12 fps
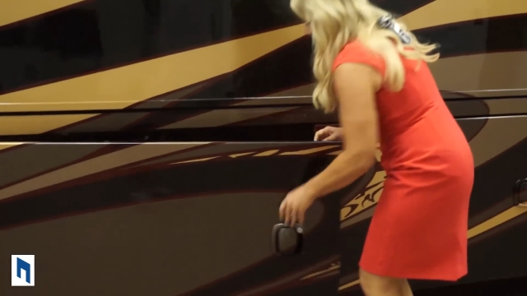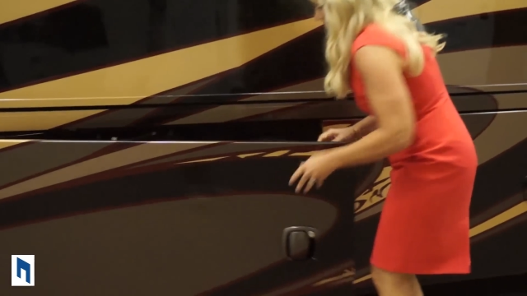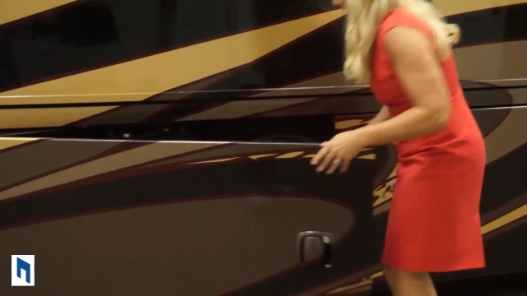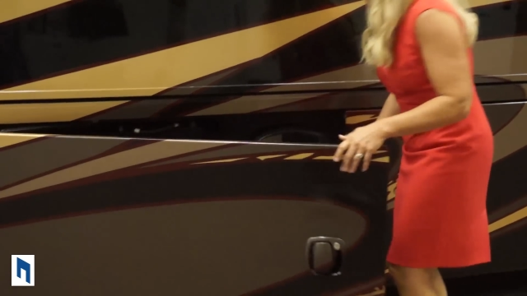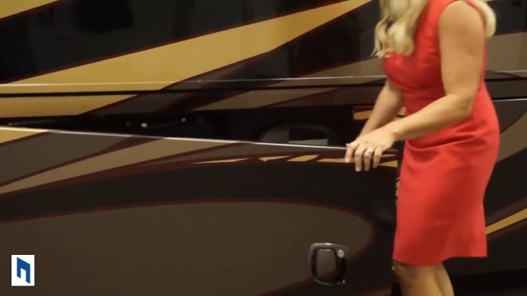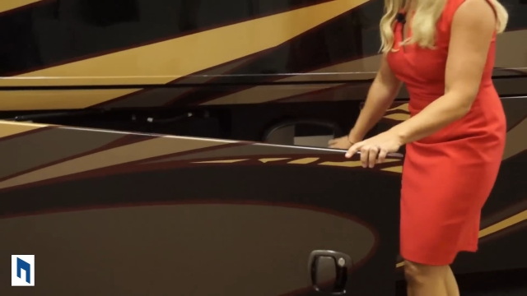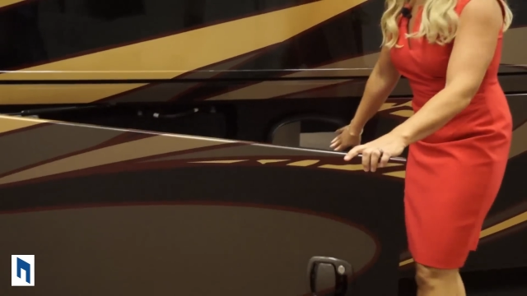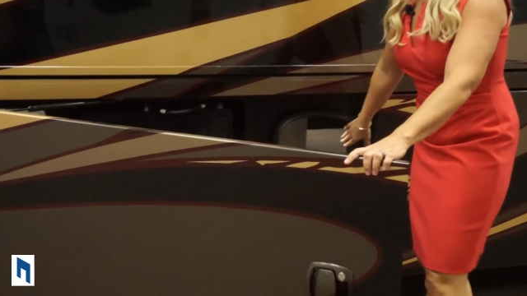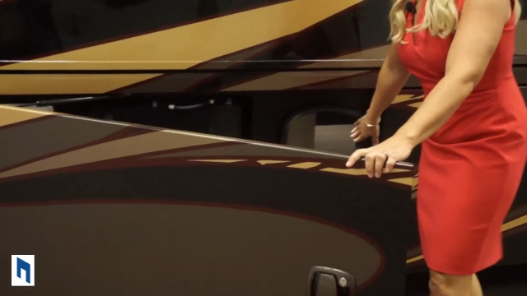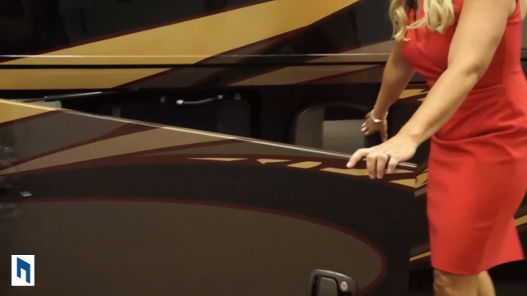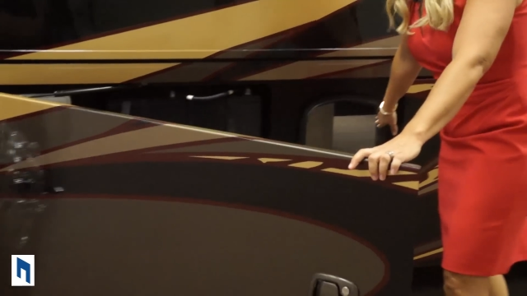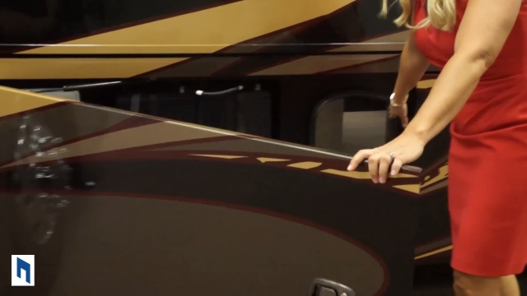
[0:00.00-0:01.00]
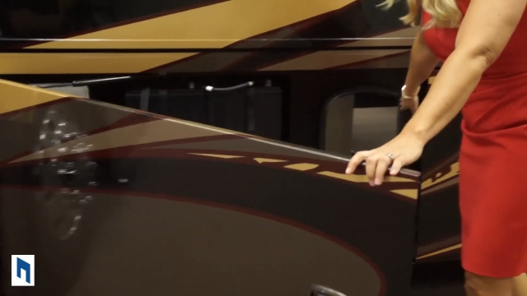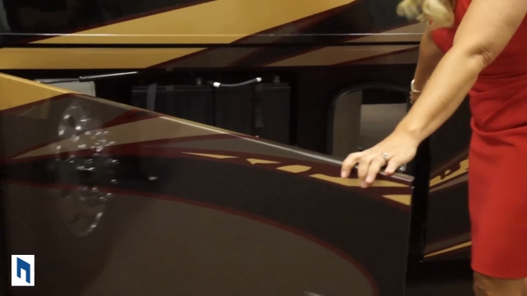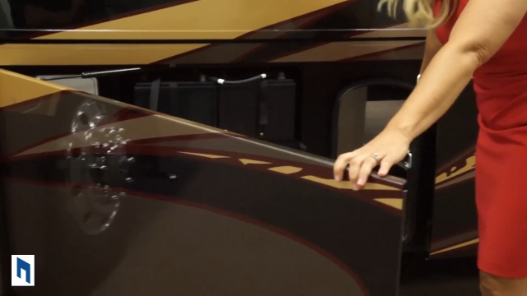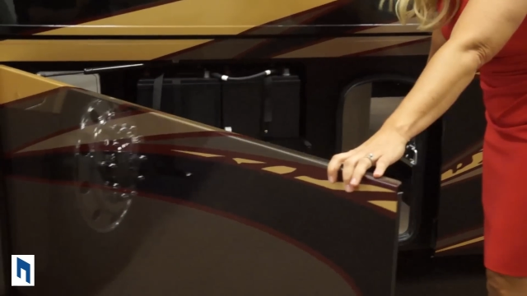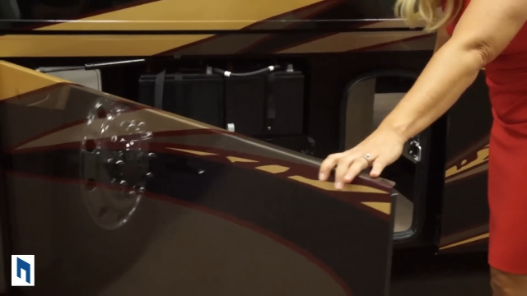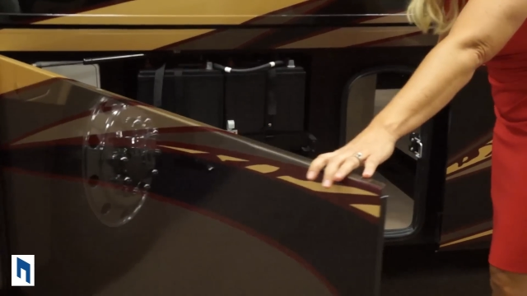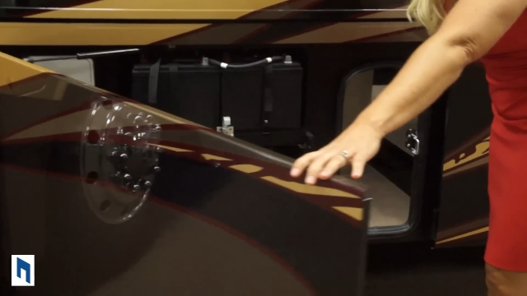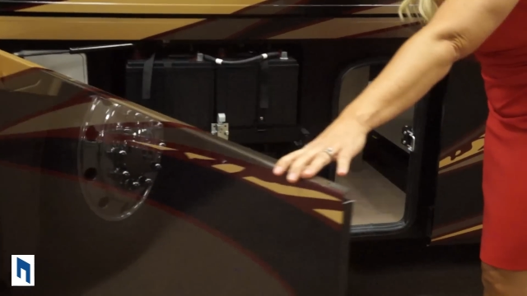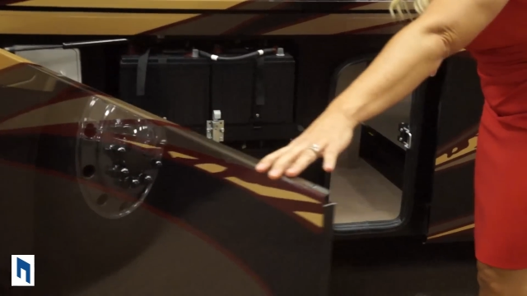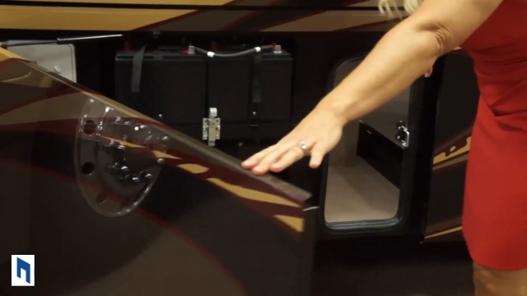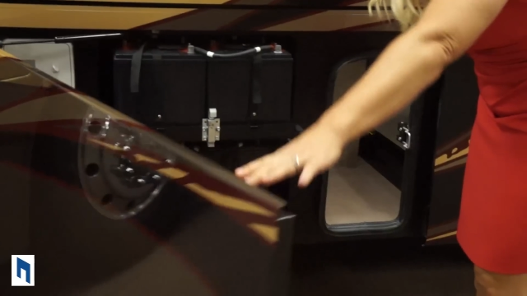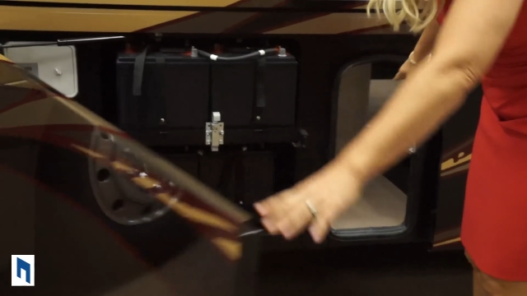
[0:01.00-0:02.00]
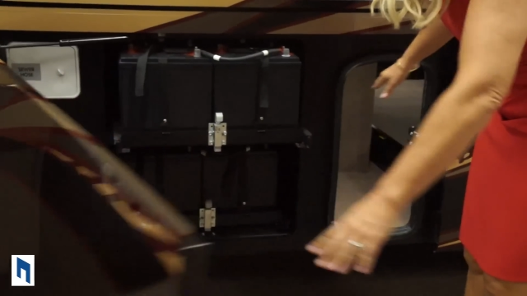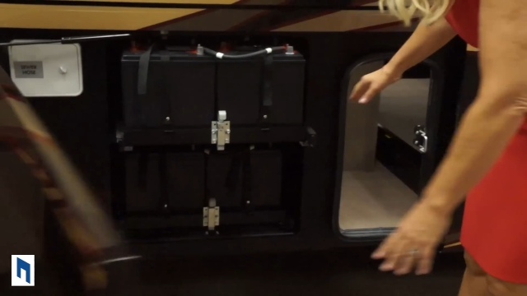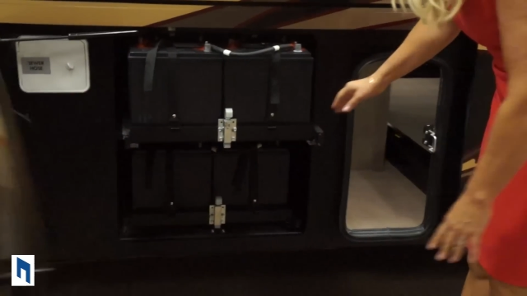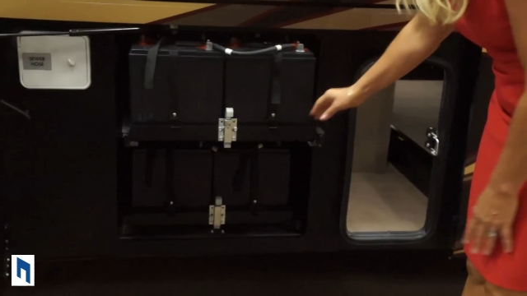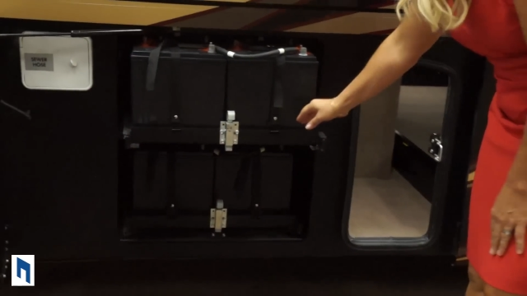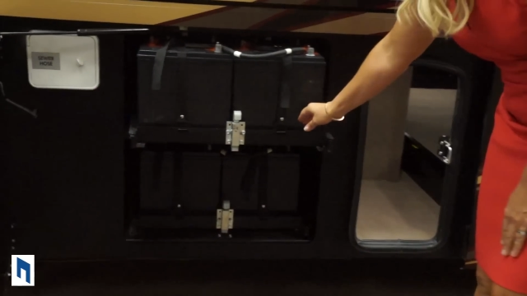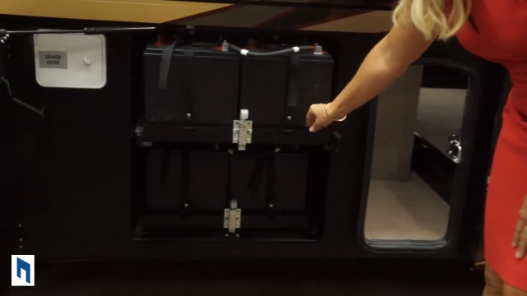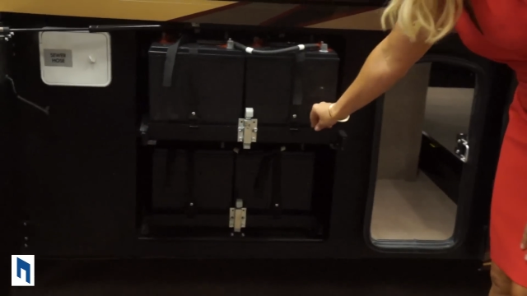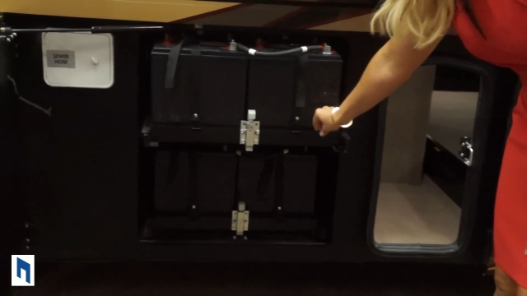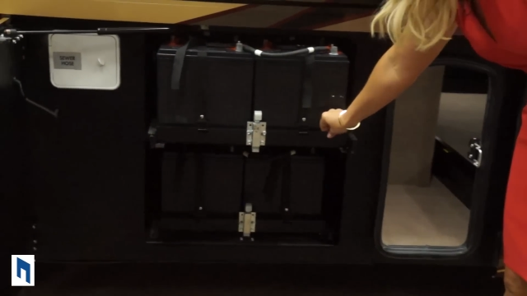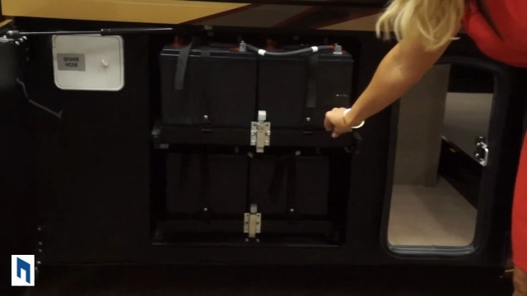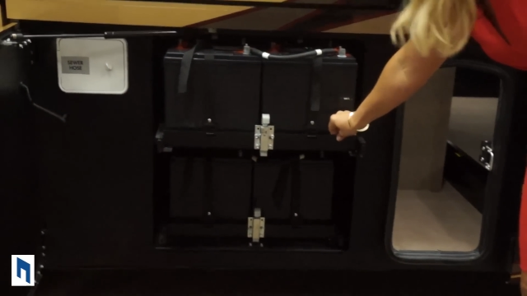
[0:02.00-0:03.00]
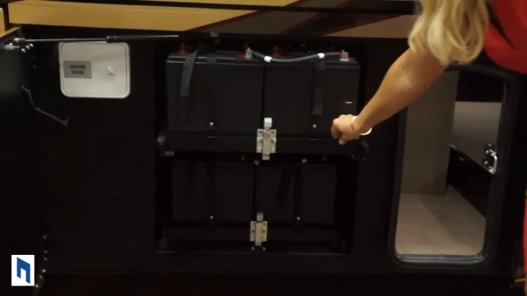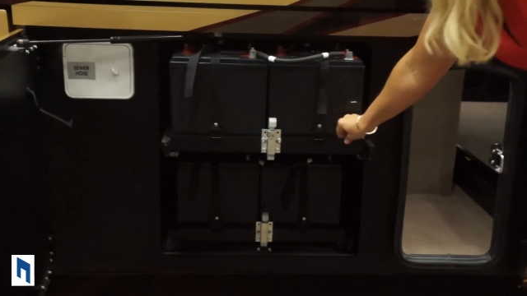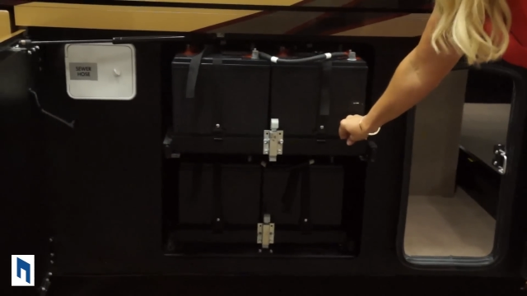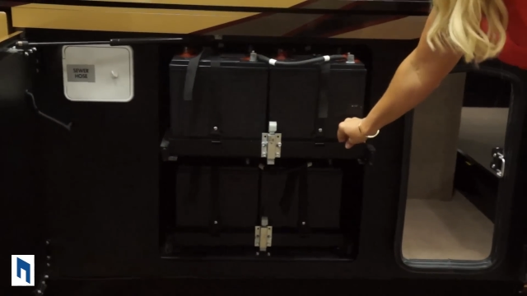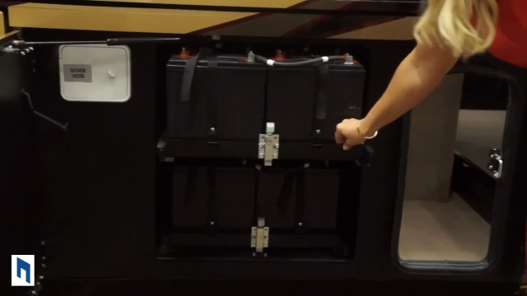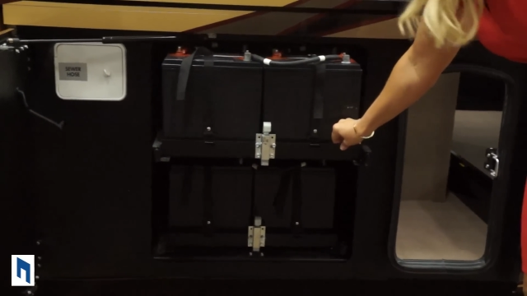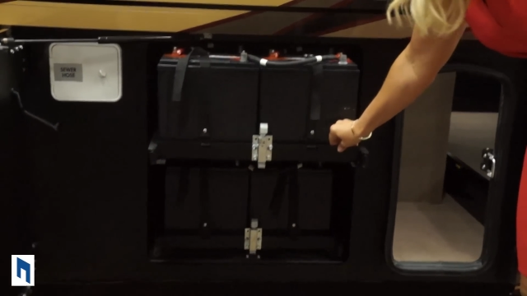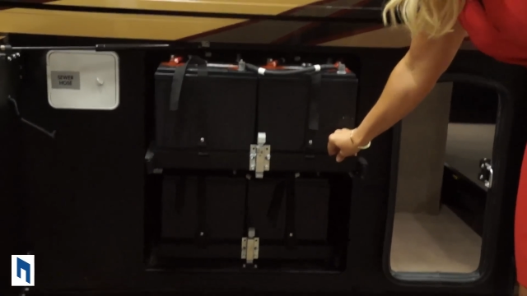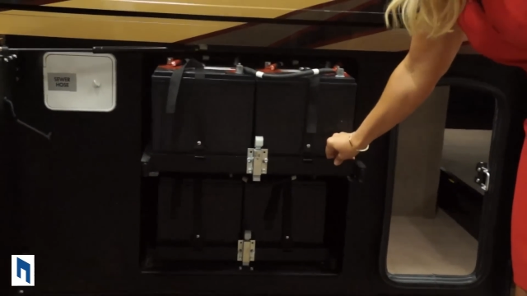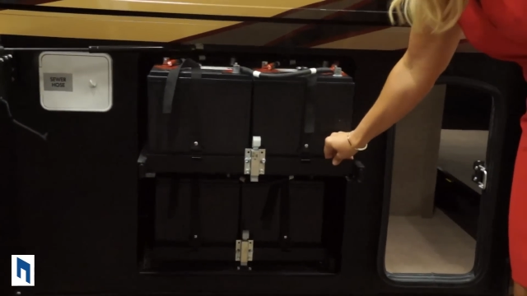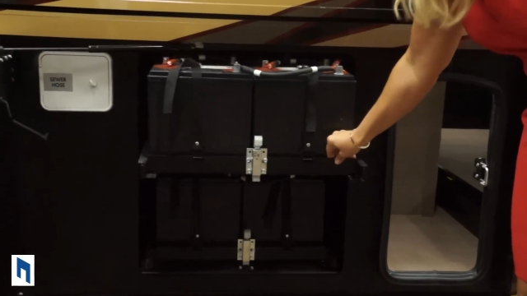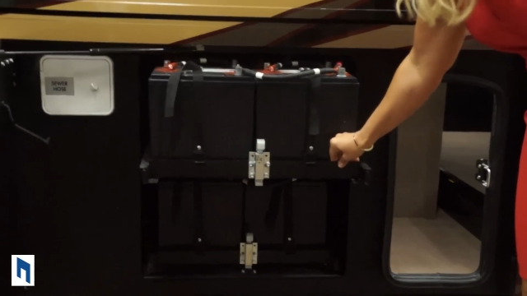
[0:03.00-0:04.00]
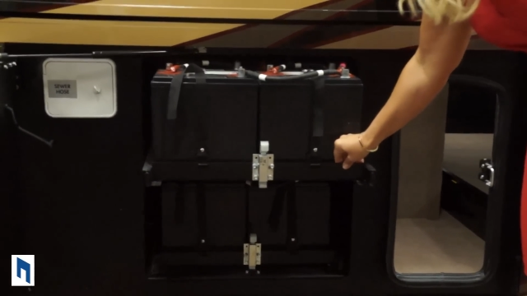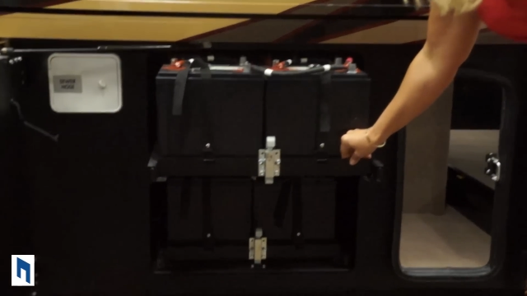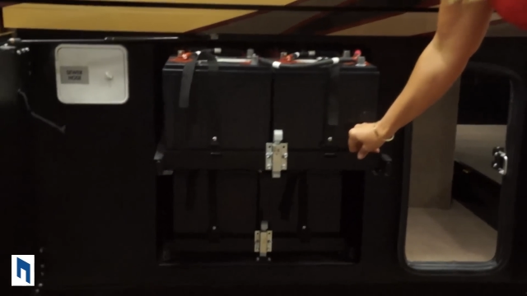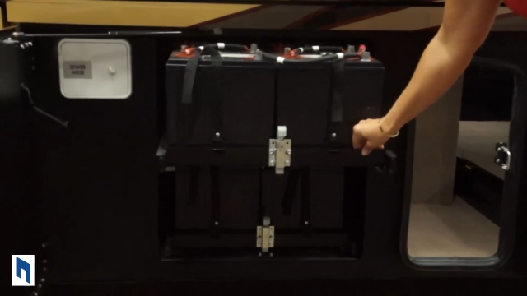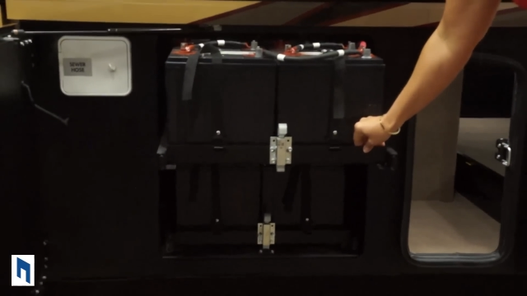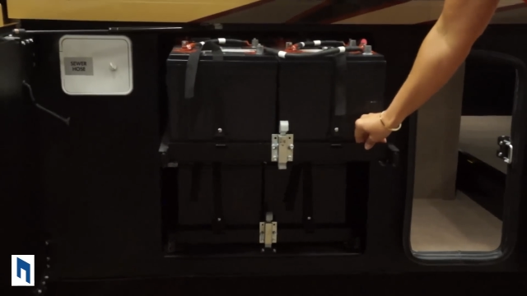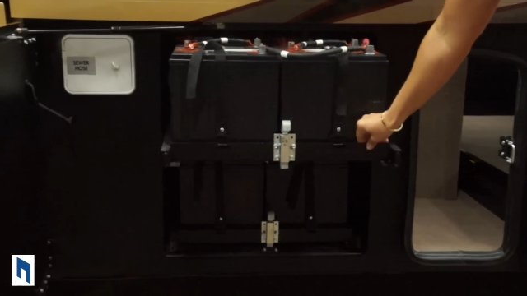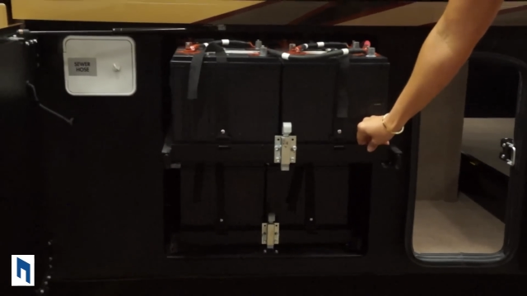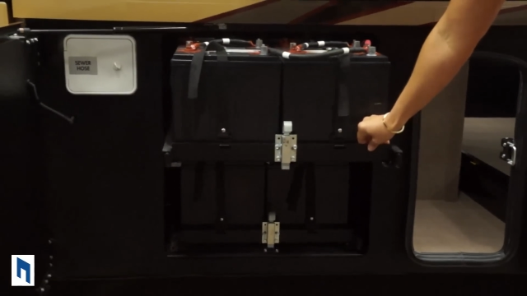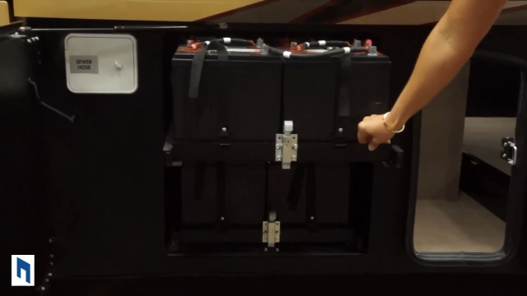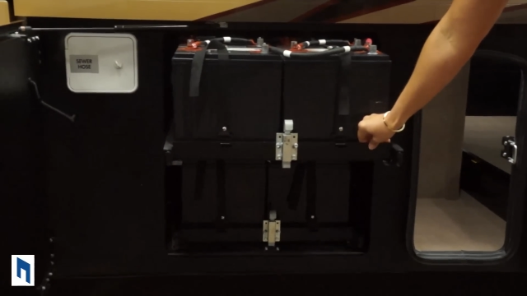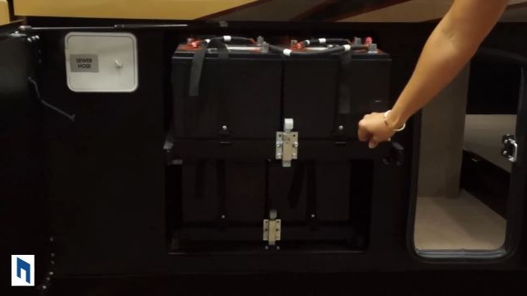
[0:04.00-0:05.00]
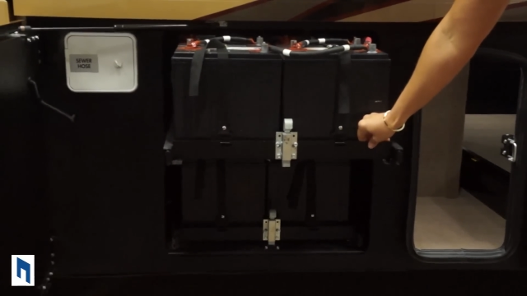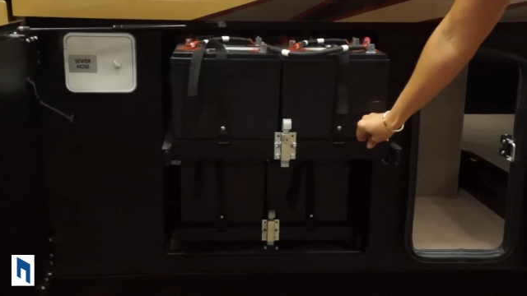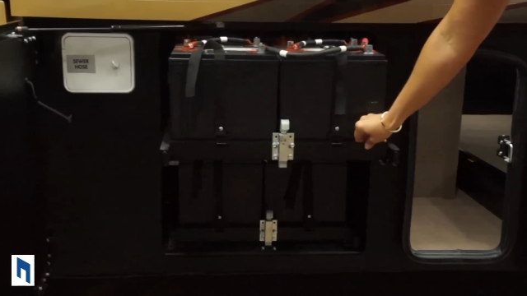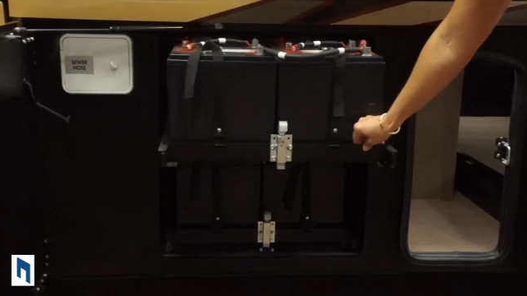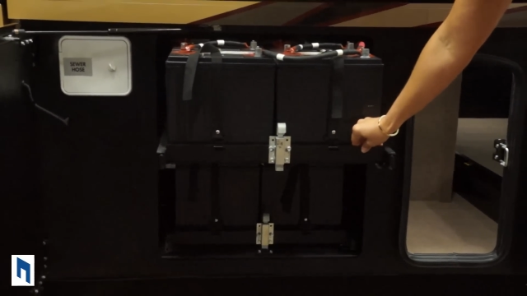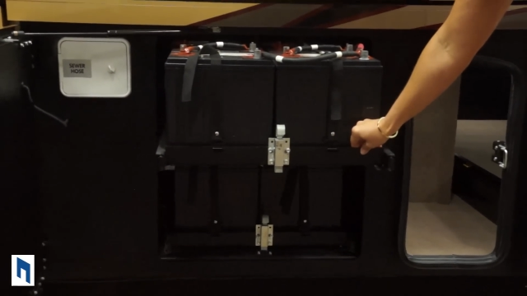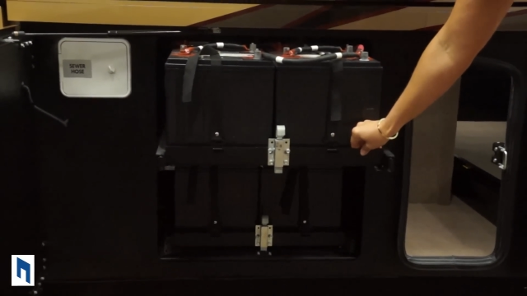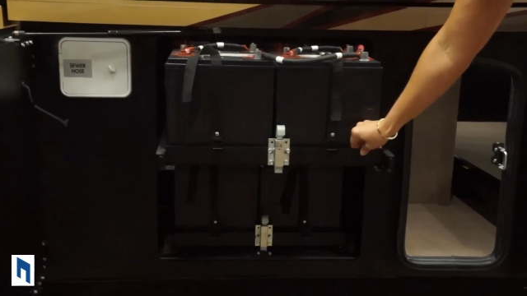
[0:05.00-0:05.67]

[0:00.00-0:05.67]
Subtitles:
No face is visible, so there are no lips to read.